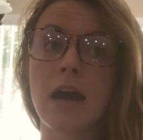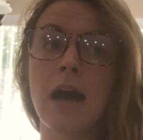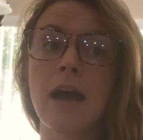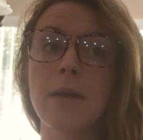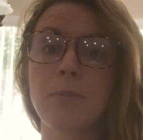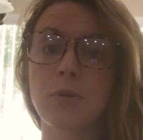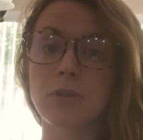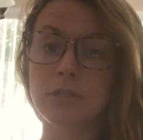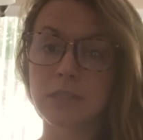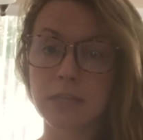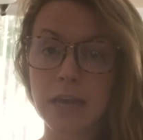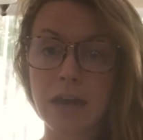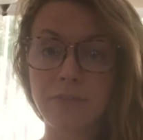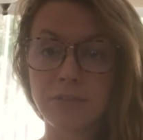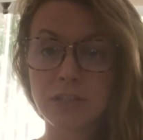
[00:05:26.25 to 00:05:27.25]
I personally
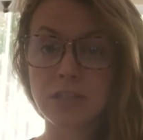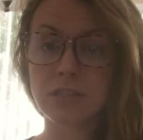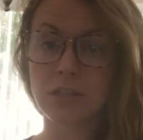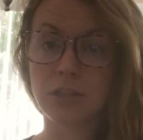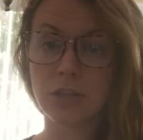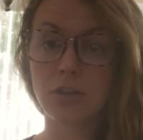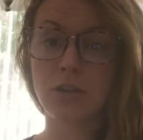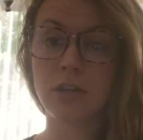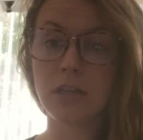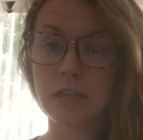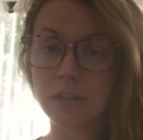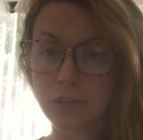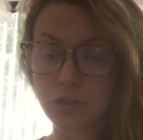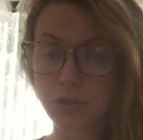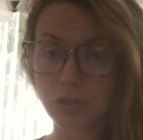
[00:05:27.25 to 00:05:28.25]
have insecurity
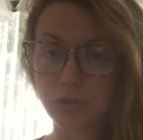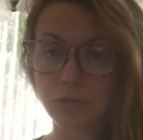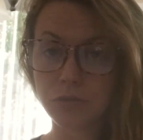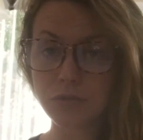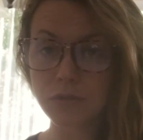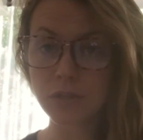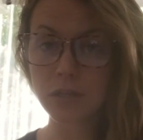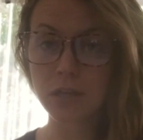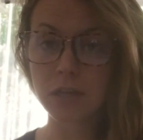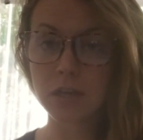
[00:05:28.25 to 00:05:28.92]
issues,